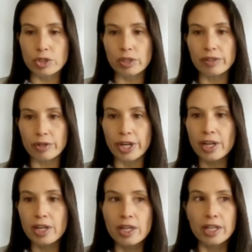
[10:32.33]

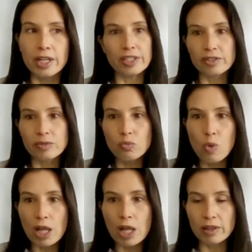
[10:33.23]
delivery is
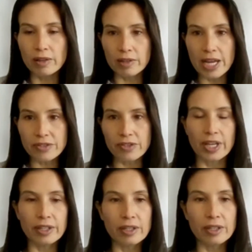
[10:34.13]
well less
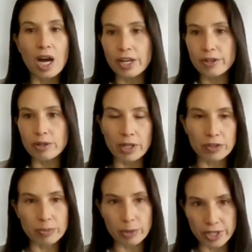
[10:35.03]
than 100
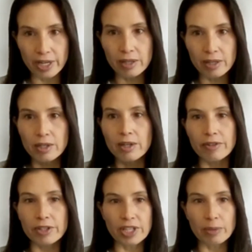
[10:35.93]
miles per day,
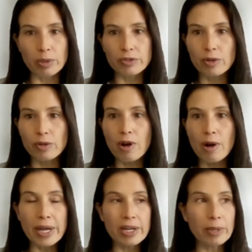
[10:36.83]
for example. So
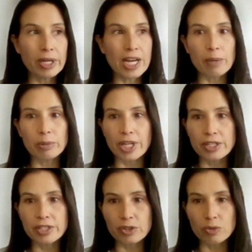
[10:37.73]
there are many
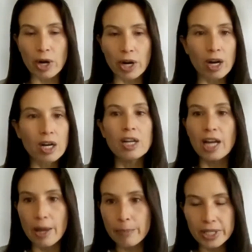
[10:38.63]
applications where
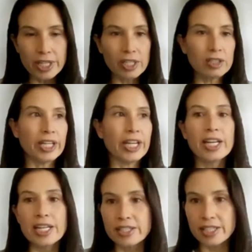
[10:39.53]

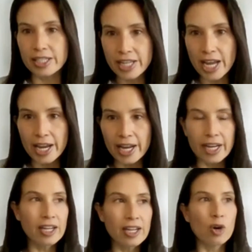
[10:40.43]
immediately
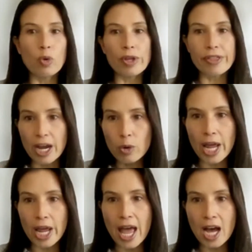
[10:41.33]
today,
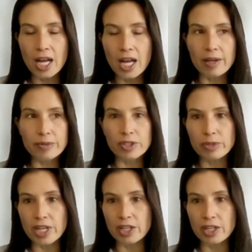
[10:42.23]
without
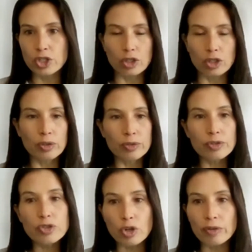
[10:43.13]

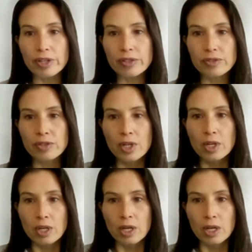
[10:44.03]
substantial service